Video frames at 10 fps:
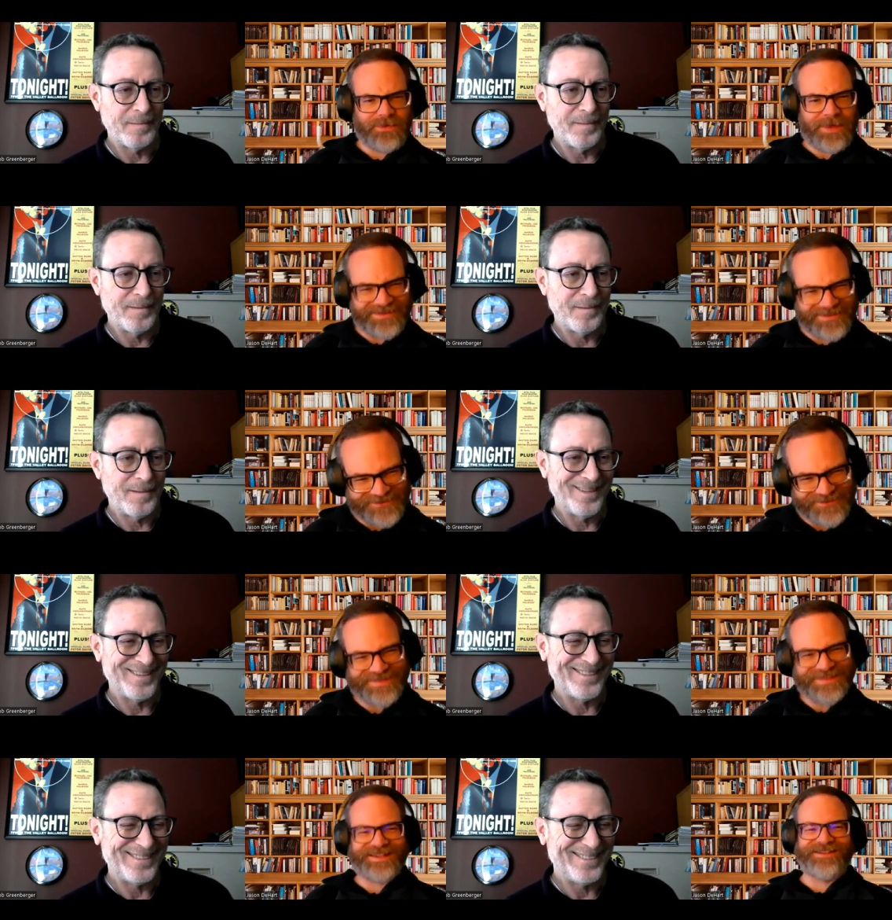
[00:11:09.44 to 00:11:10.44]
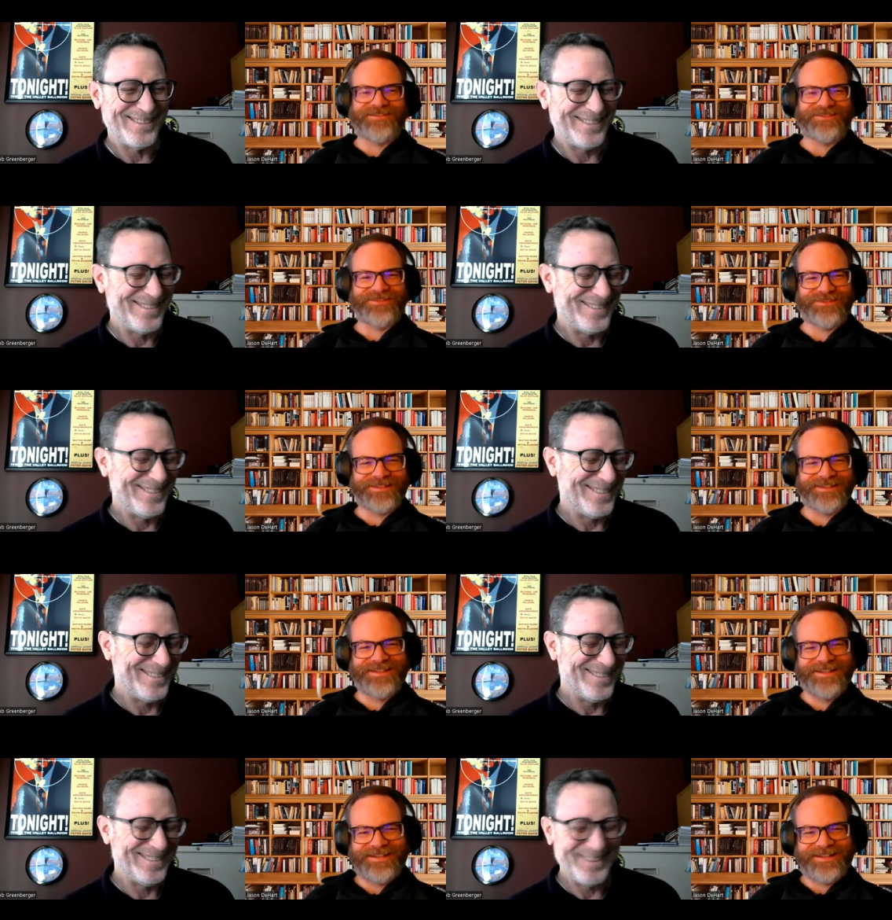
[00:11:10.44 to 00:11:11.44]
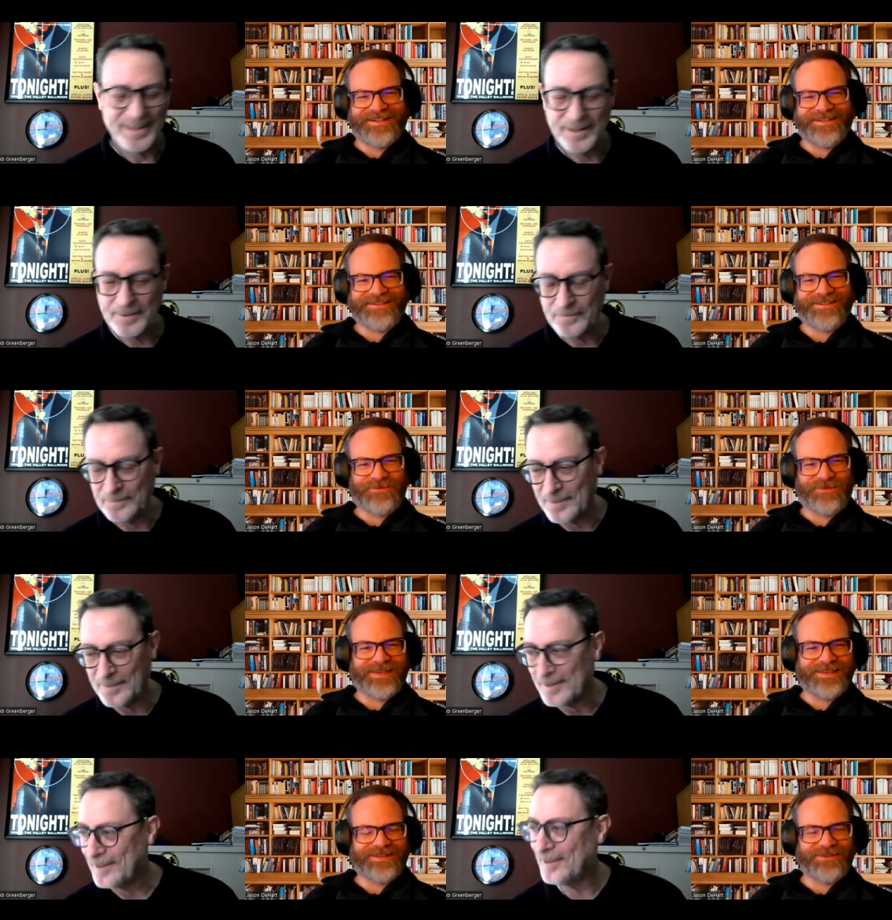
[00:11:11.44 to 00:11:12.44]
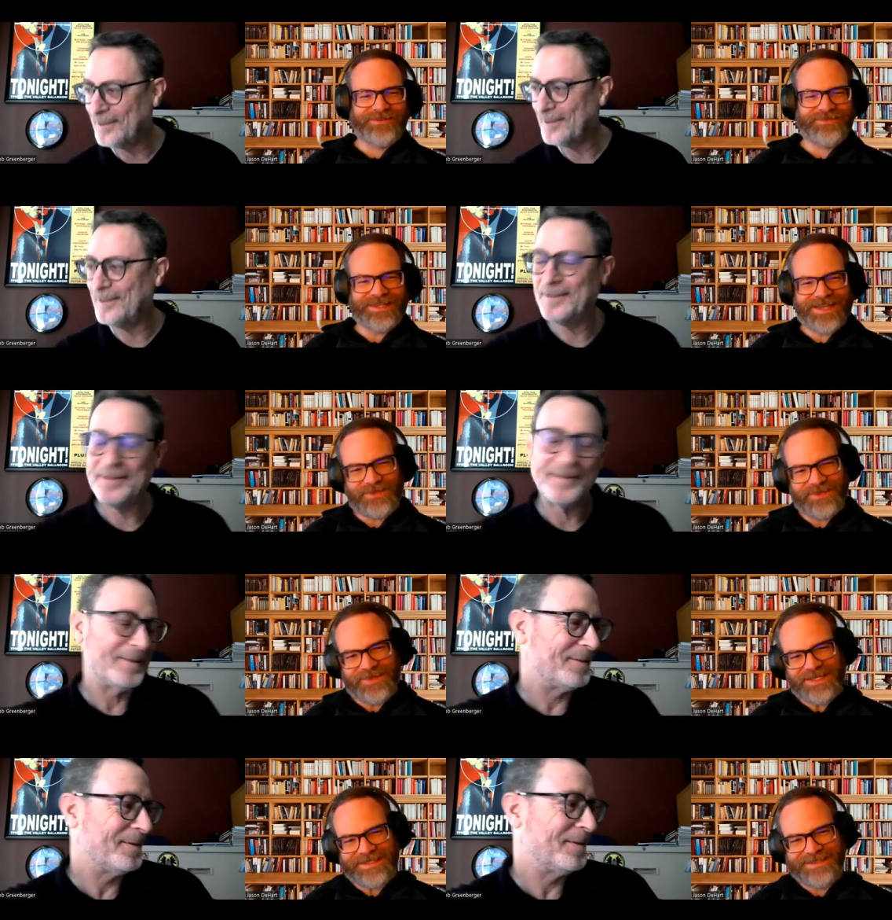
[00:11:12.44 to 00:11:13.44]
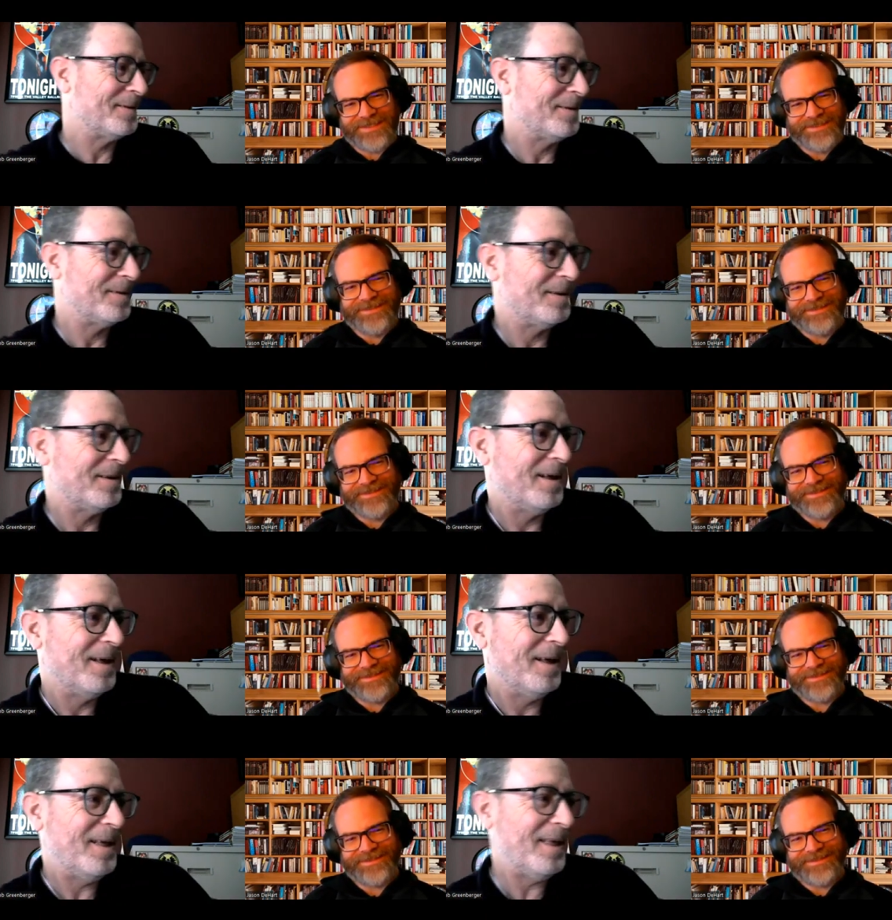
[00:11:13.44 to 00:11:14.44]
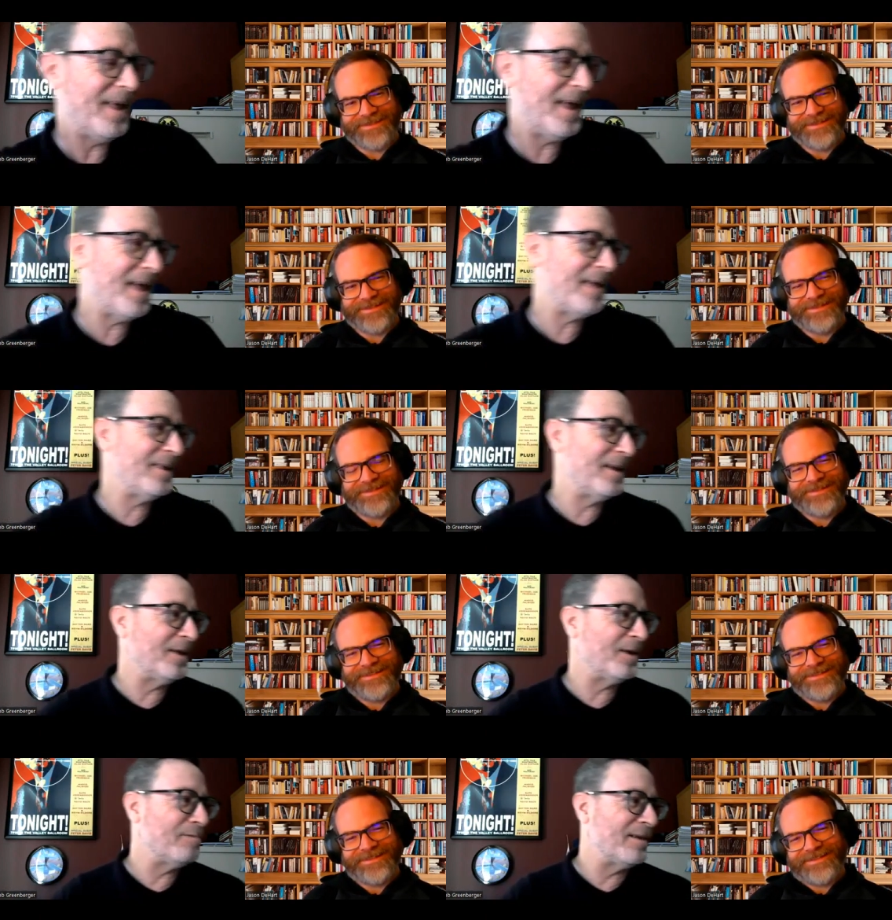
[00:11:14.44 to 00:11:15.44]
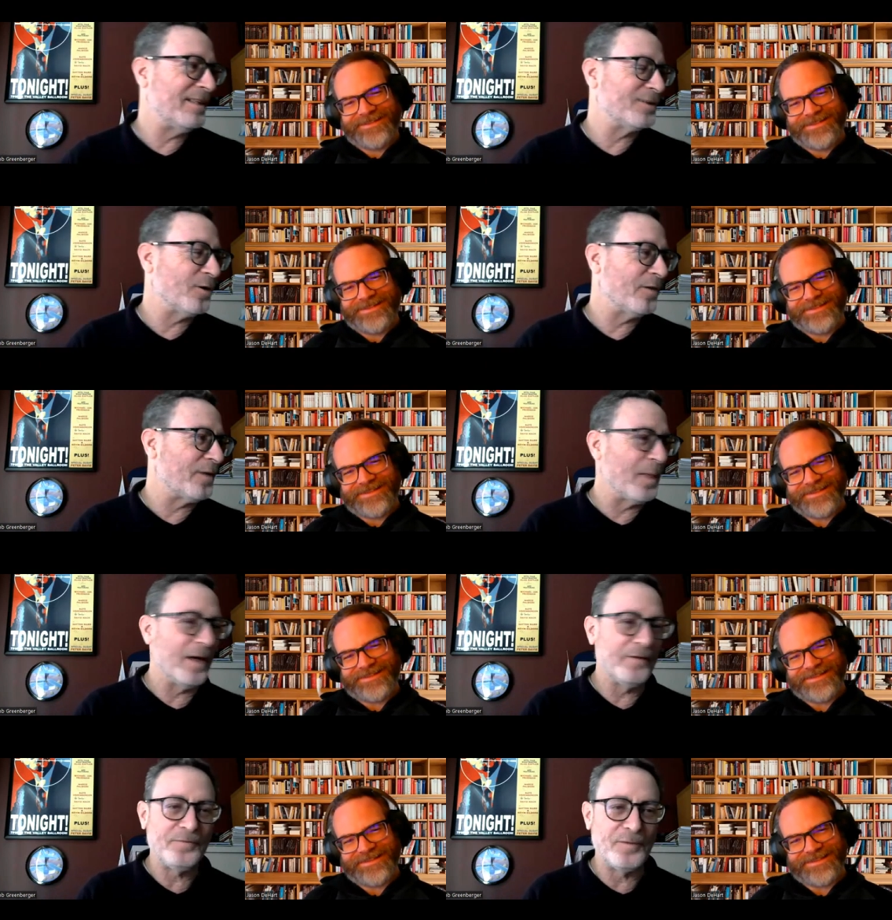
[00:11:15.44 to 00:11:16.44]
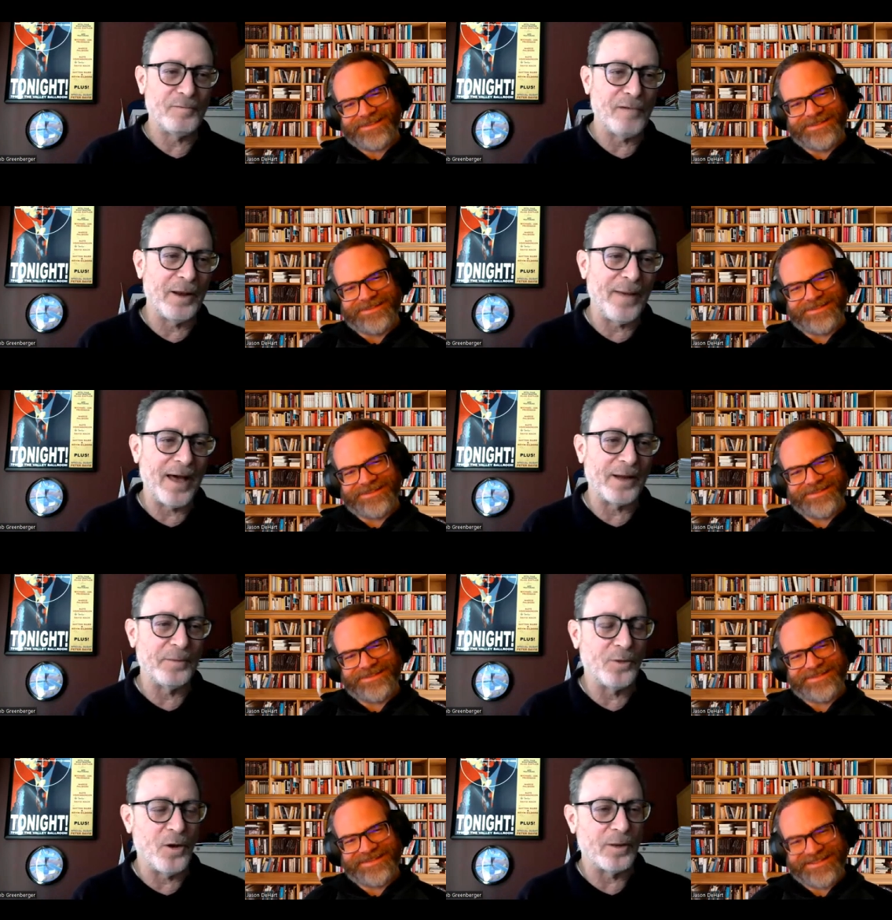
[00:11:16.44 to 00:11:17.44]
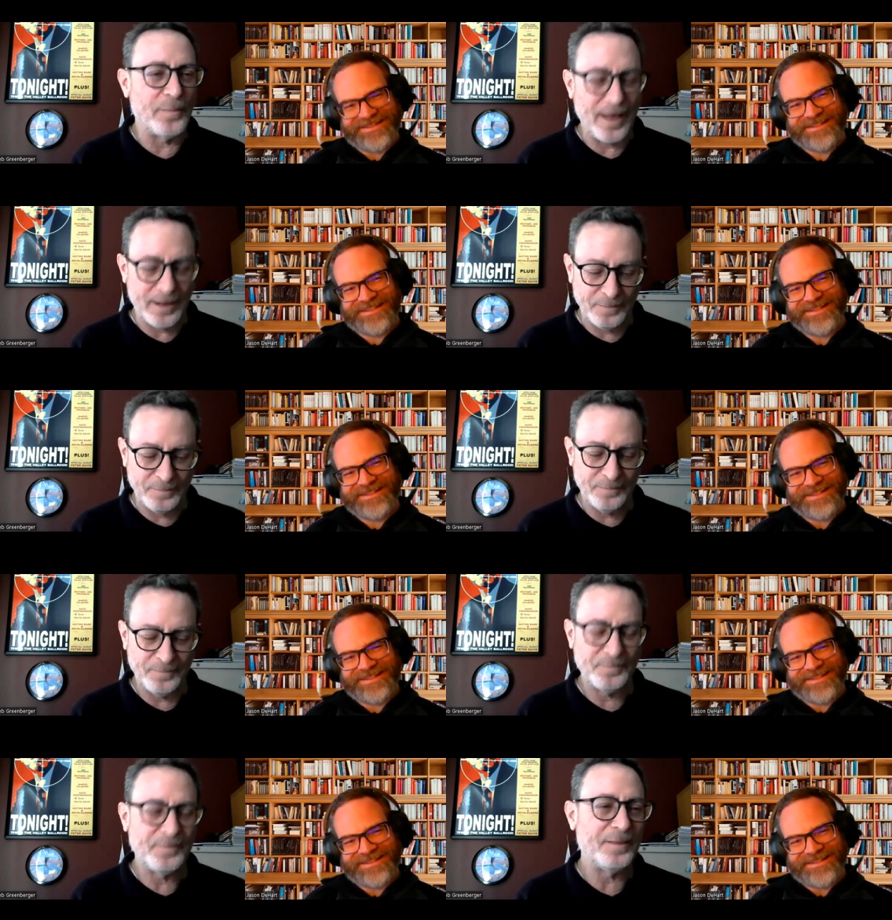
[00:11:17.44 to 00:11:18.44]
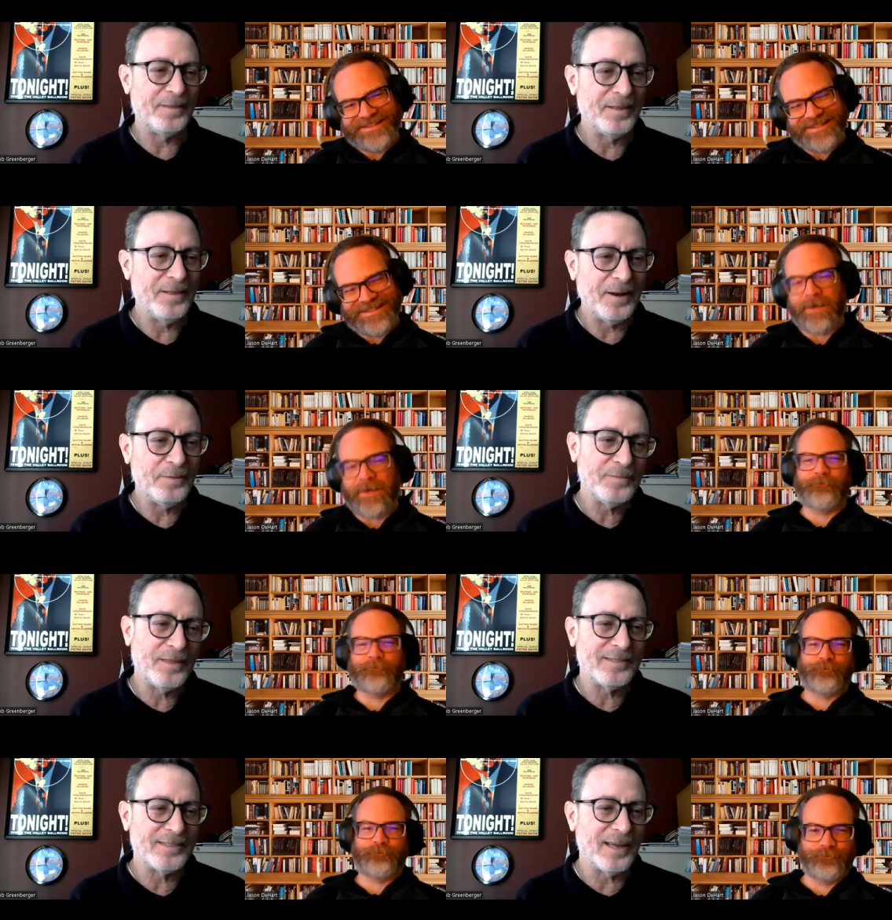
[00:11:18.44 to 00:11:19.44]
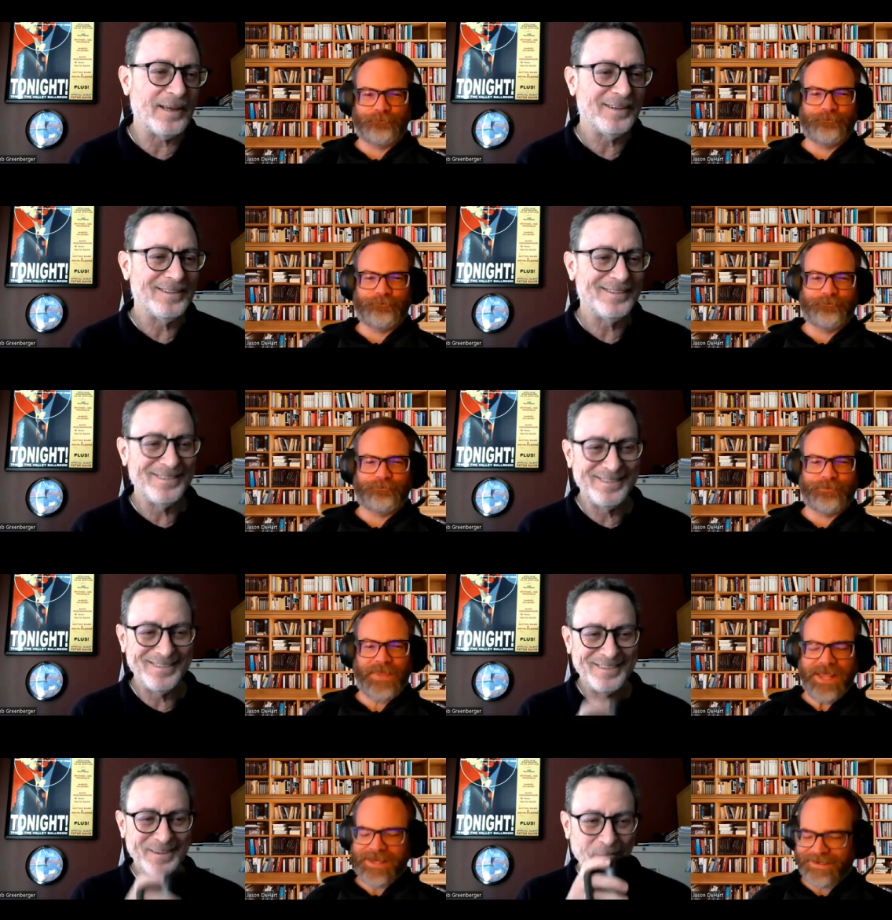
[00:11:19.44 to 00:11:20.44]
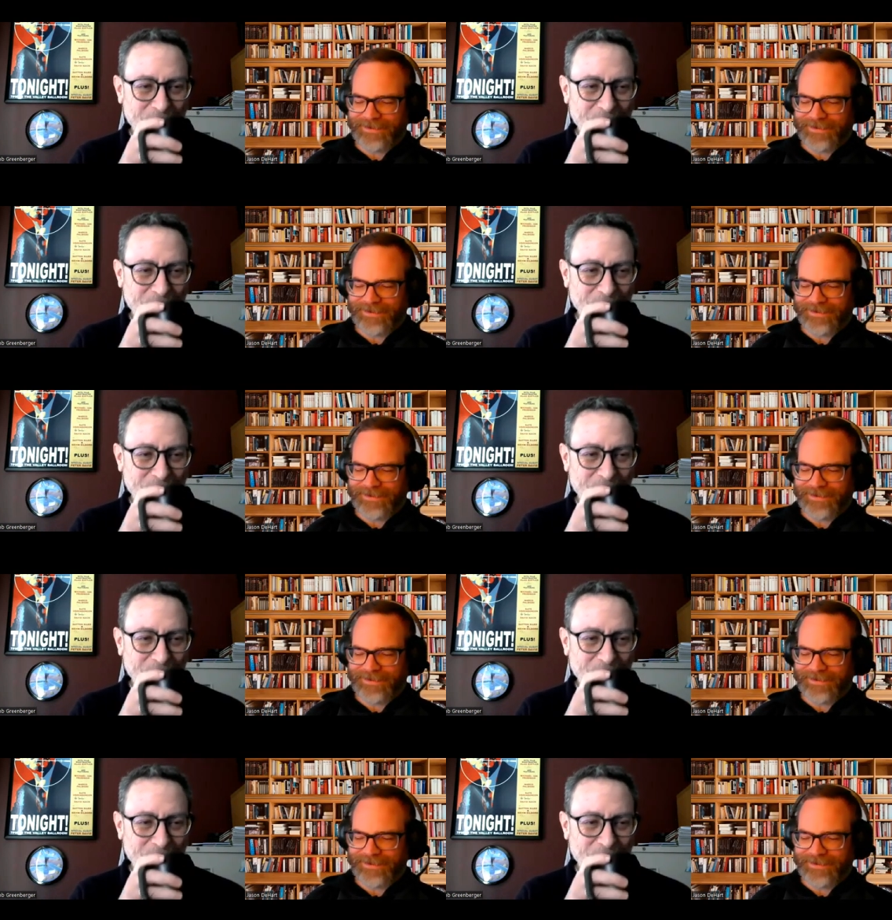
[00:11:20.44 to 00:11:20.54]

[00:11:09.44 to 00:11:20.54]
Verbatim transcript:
Speaker 1: about all of these characters and uh, the way that all of it came to be.
Speaker 2: Yeah, you know, you read these often enough. You write about them, you talk about them. You know, they stick.
Speaker 1: Yeah.